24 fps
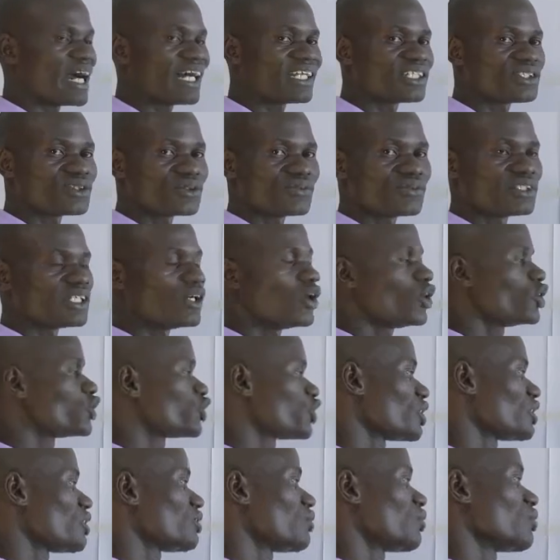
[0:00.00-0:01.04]
part of the
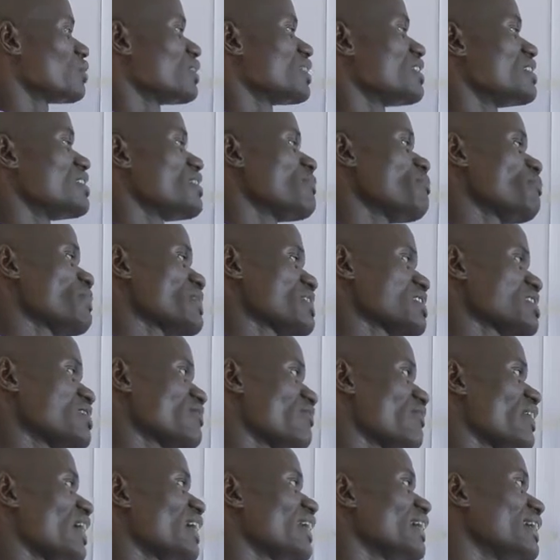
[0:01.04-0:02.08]
ocean or the deepest
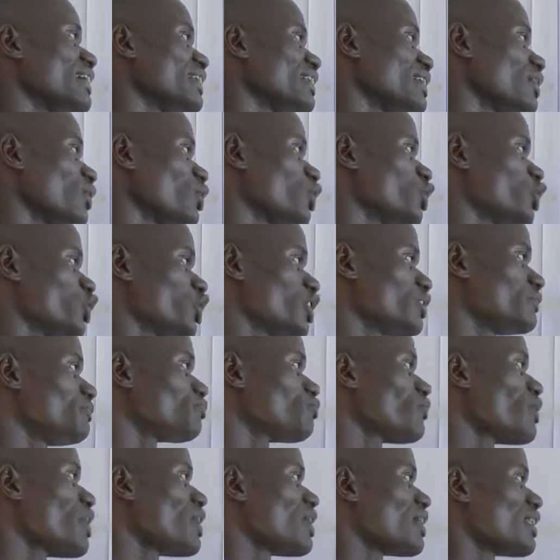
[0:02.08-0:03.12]
valley in the
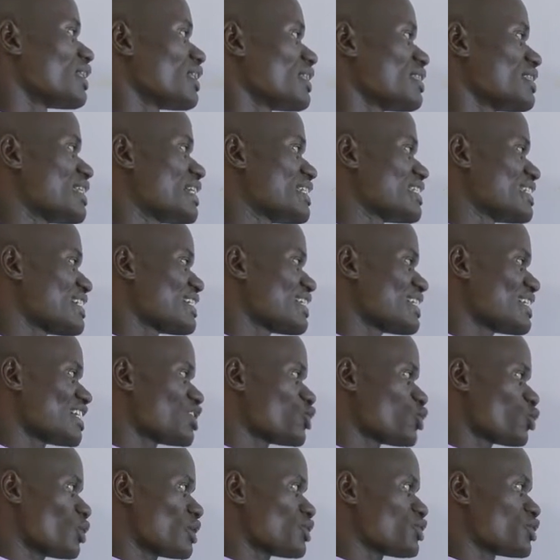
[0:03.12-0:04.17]
ocean, that
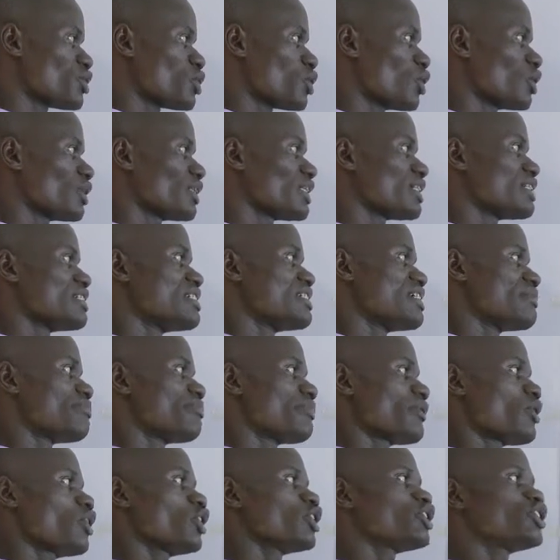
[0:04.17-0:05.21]
creates what we call the
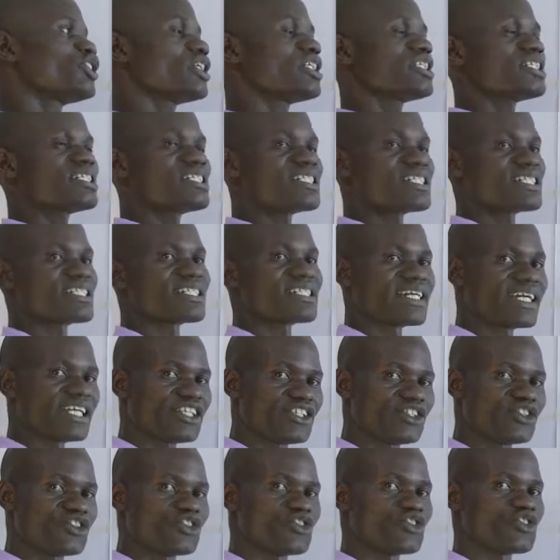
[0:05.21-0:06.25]
deep ocean
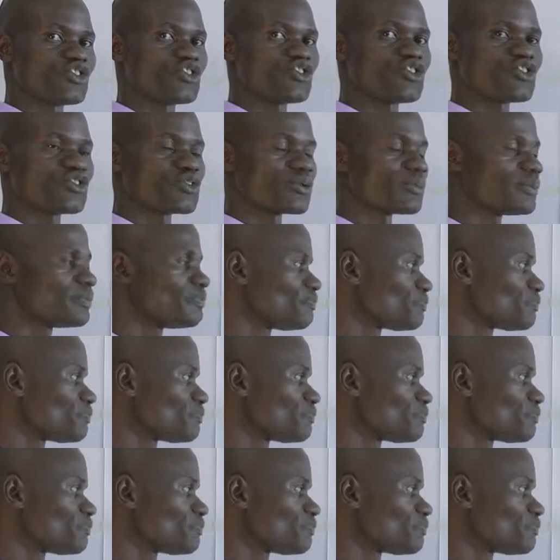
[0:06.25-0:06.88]
trench.